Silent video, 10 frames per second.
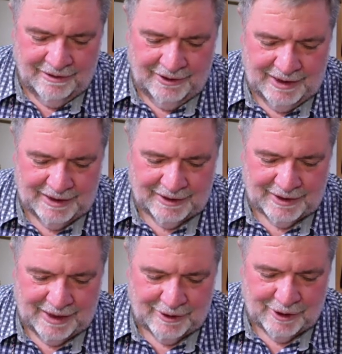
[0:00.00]
Jesus
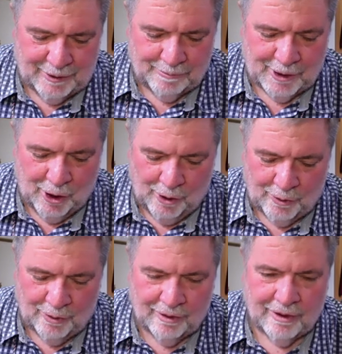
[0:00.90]
said to him,
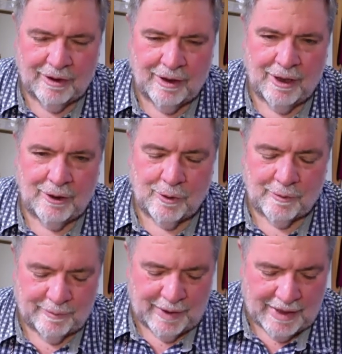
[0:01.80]
"Go,
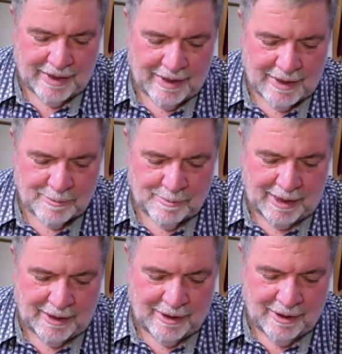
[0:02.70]
your faith has
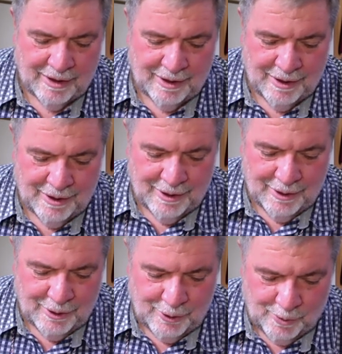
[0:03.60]
made
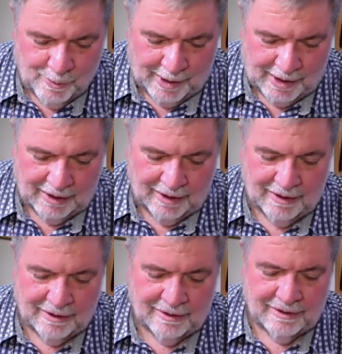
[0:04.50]
you well."
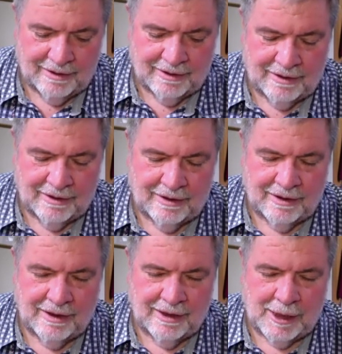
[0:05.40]

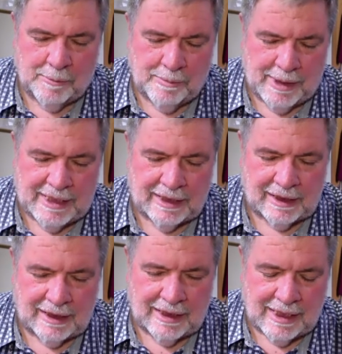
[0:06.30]

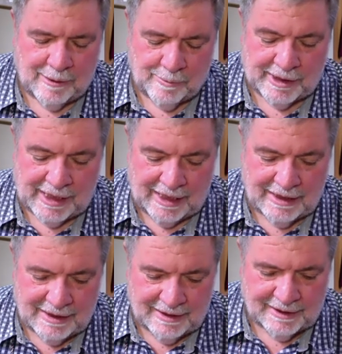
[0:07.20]
Immediately he
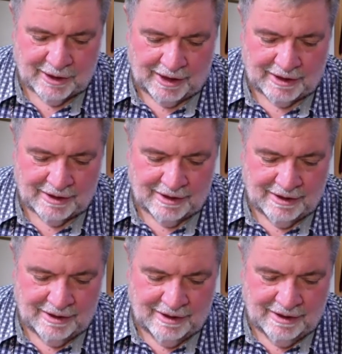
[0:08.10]
regained his sight
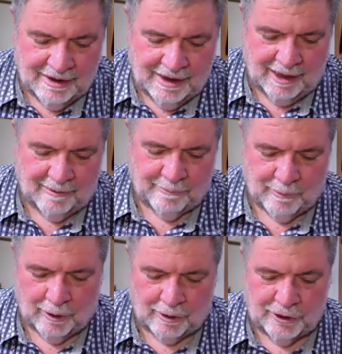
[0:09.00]
and
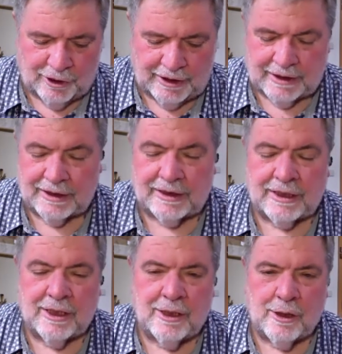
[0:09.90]
followed
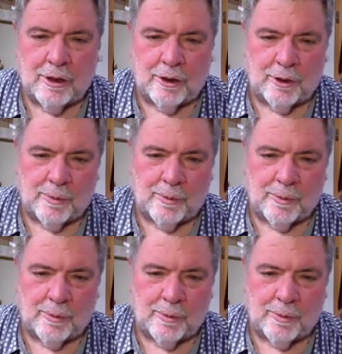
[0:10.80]
Jesus on the